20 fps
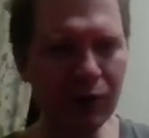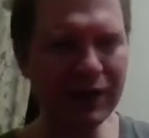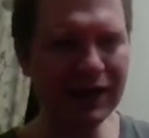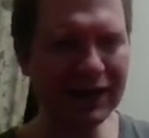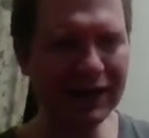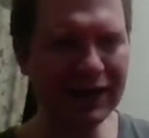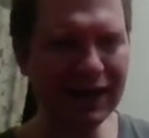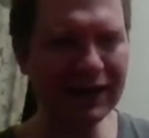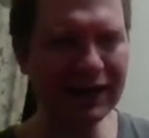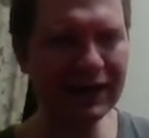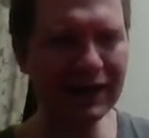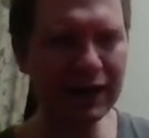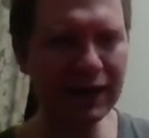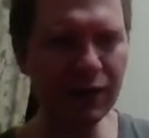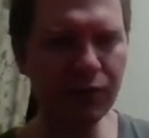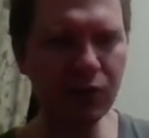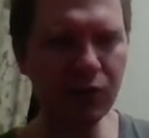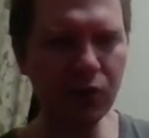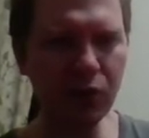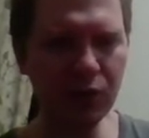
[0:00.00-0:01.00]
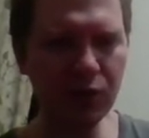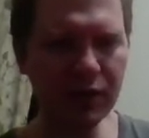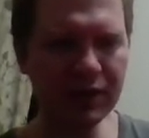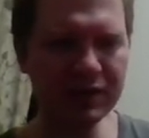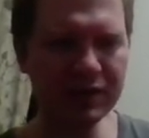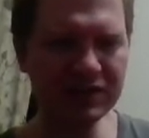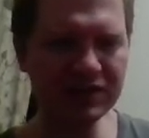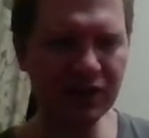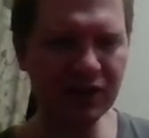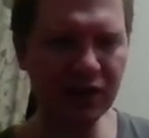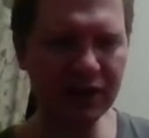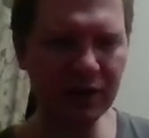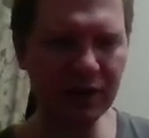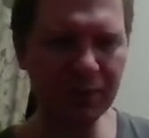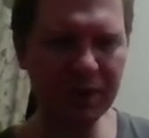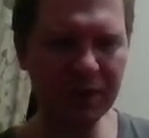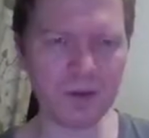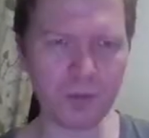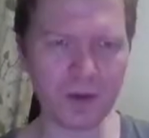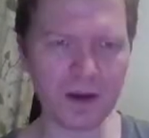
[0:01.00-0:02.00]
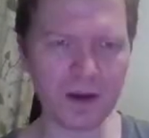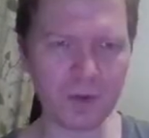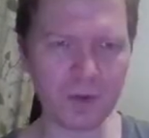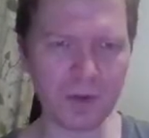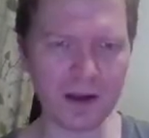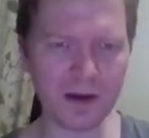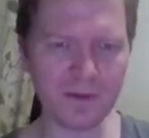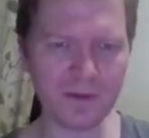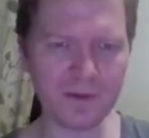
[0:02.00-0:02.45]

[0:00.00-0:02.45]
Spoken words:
a Yeti level, so that would be right around